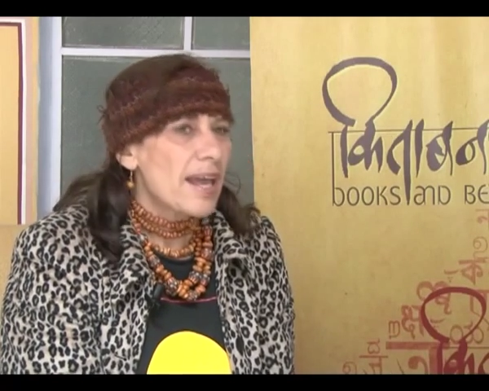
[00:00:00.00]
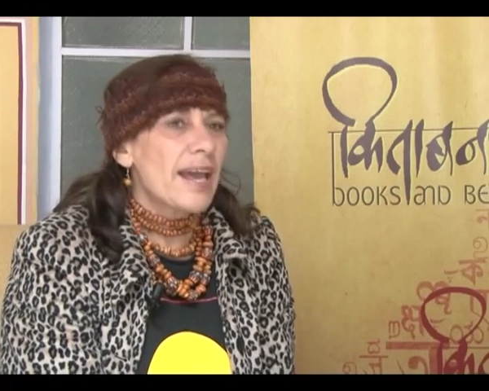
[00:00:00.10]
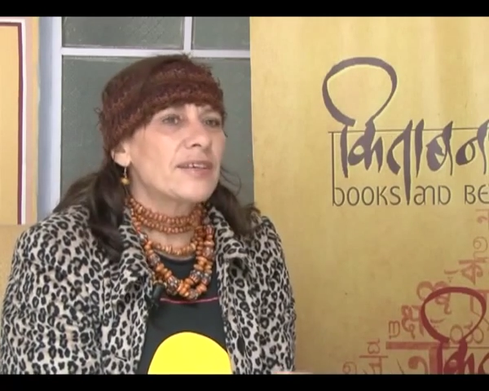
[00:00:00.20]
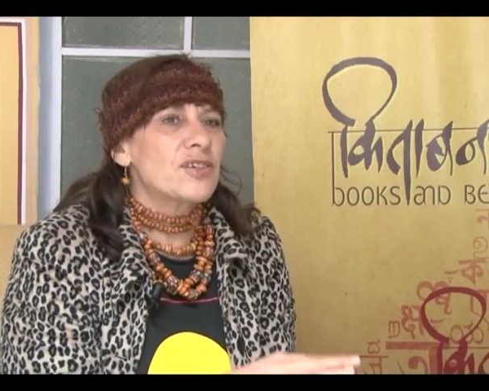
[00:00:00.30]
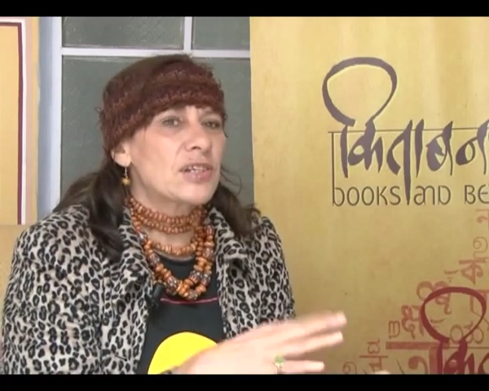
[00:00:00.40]

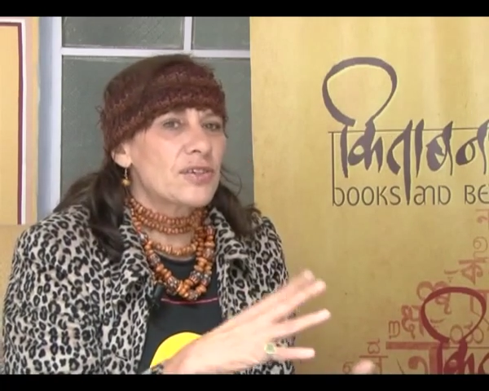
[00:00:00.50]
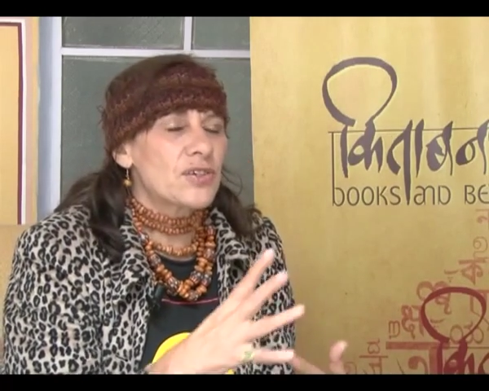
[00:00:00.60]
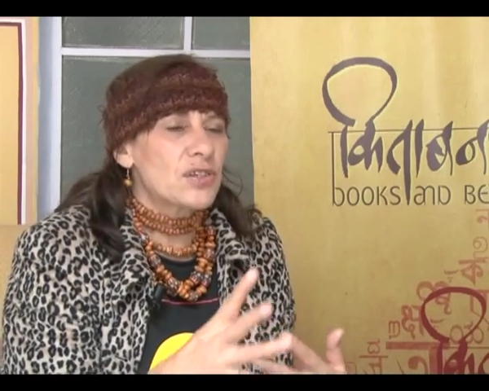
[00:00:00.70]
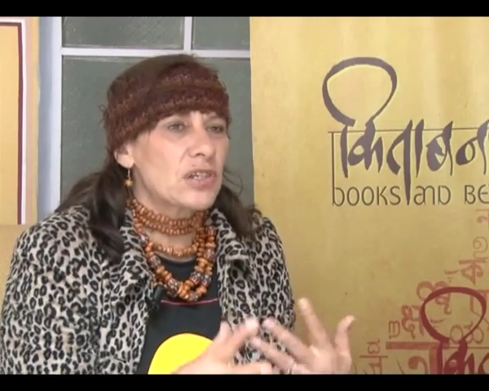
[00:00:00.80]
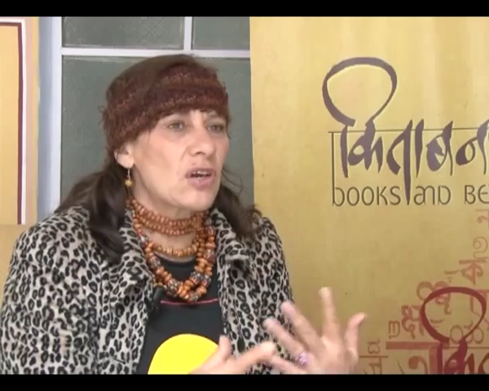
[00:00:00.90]
And
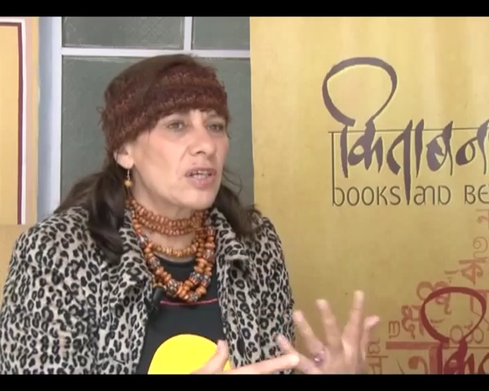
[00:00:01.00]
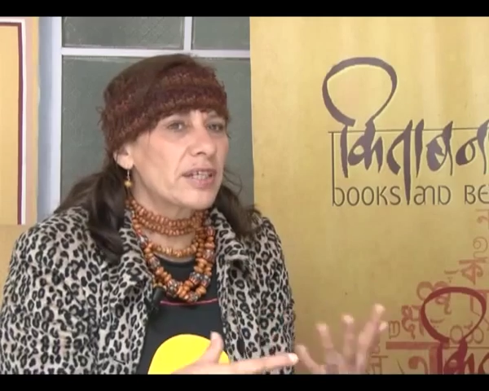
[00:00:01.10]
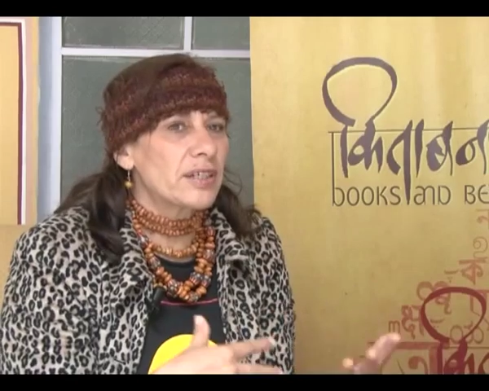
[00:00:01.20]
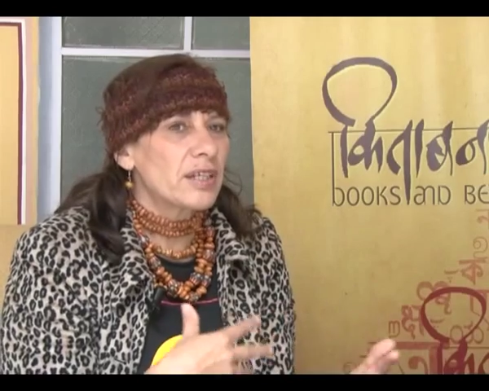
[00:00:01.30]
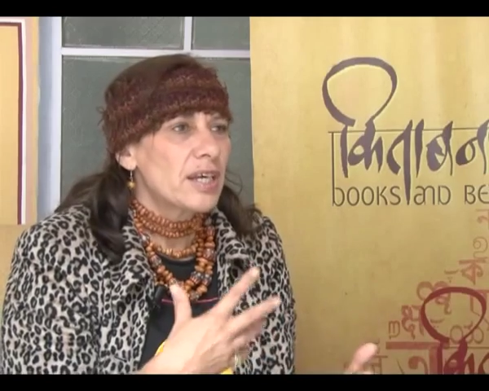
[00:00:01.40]

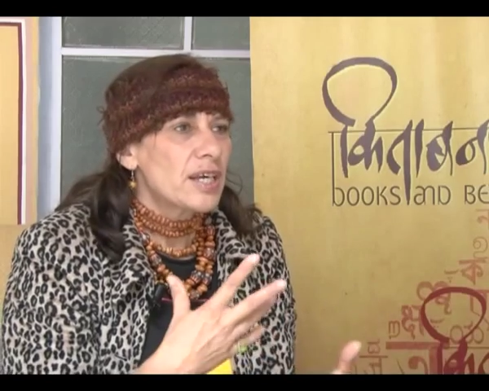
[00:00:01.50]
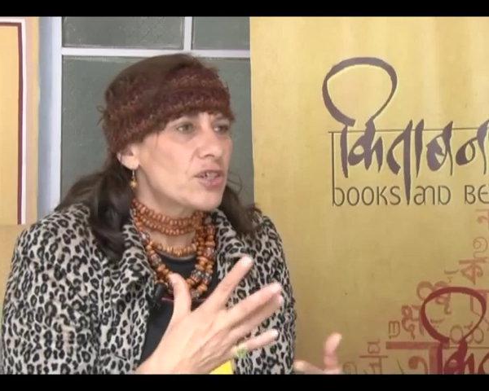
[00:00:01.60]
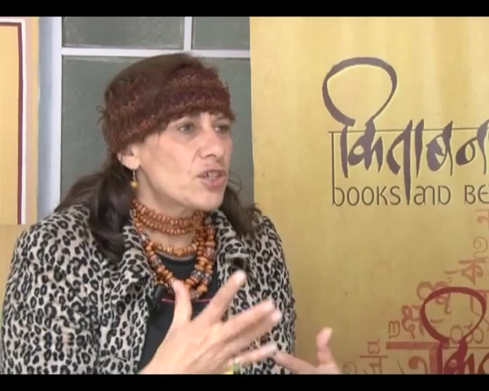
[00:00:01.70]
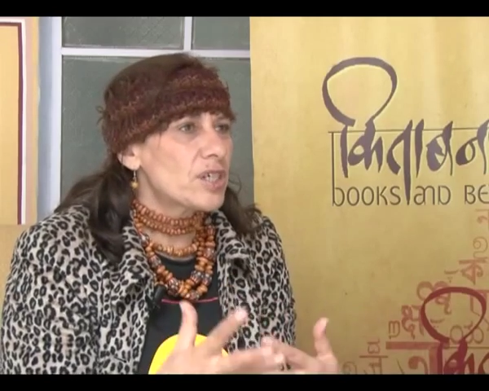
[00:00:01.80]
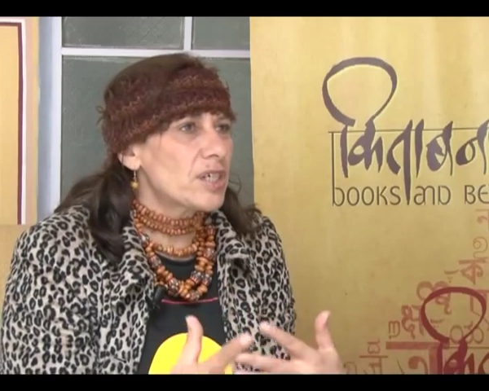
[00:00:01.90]
slowly
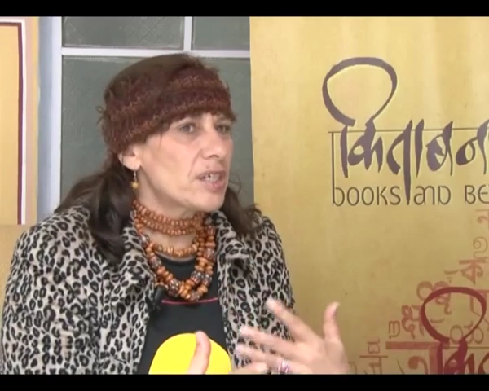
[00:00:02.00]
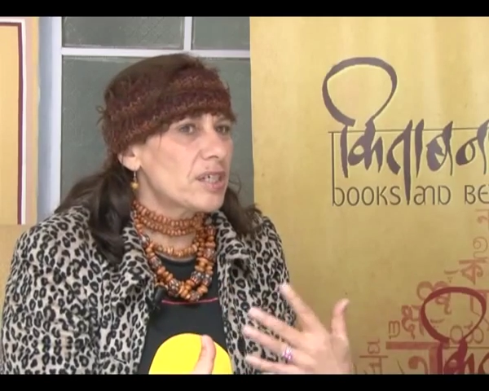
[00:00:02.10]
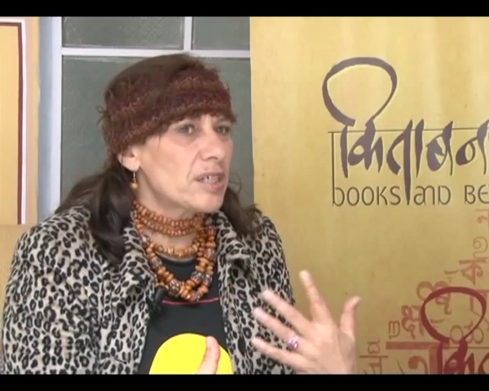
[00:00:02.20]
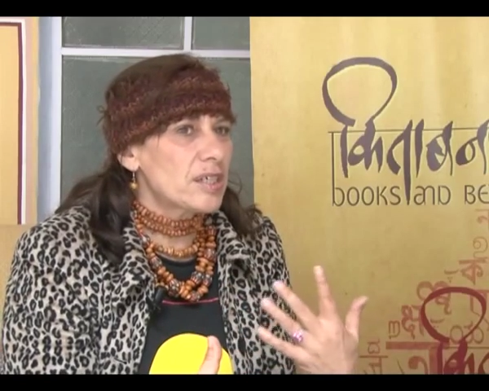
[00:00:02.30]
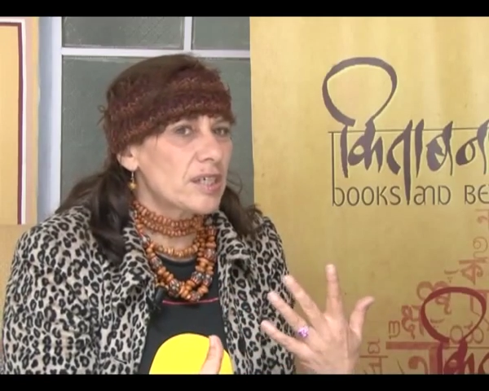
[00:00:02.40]

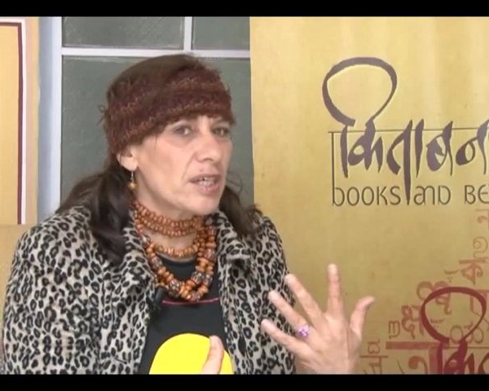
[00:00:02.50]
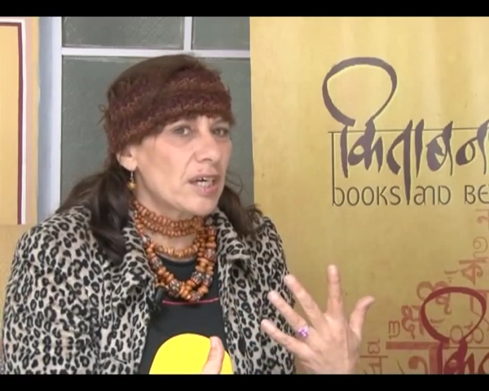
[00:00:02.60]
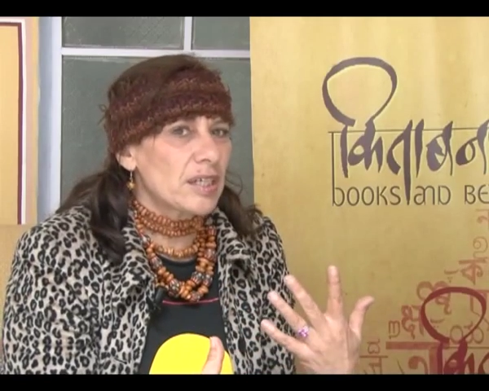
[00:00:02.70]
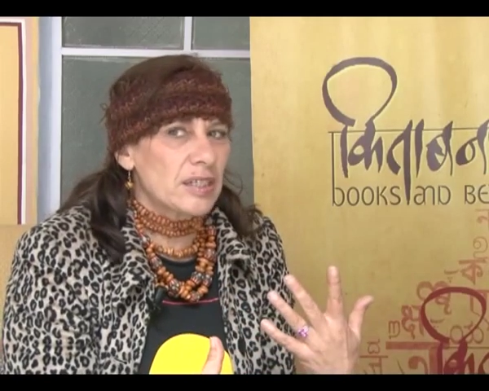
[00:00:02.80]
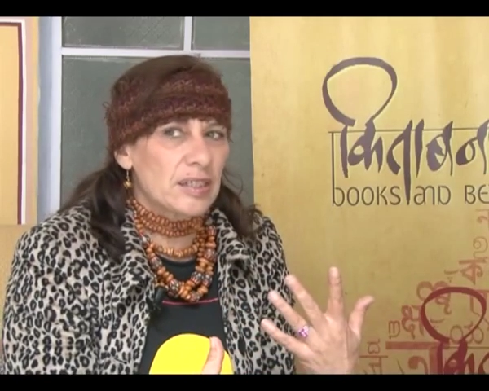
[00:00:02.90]
she
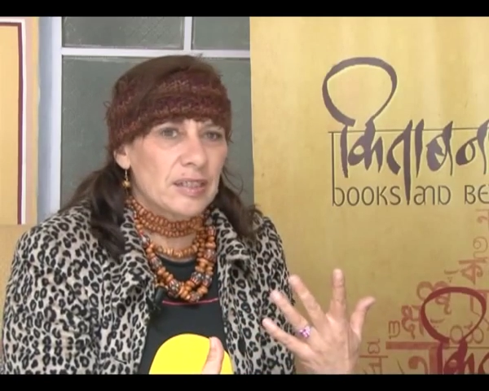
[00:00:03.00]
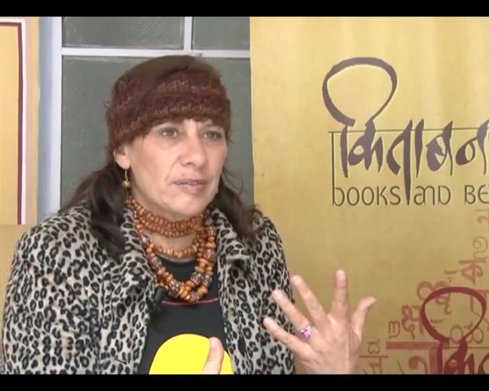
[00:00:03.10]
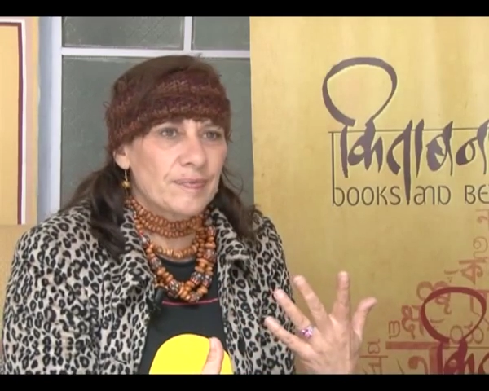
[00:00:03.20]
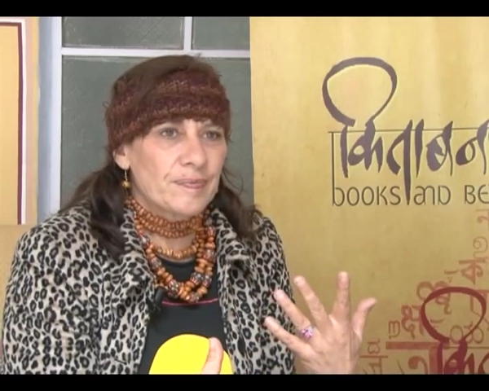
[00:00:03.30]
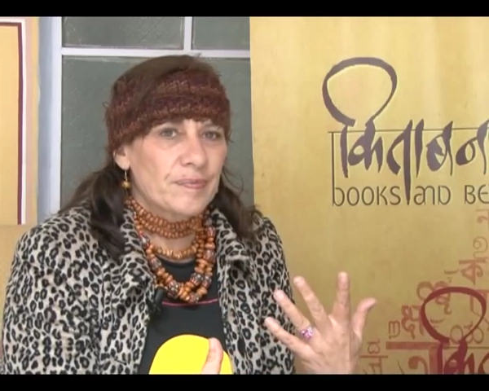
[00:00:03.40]
uh,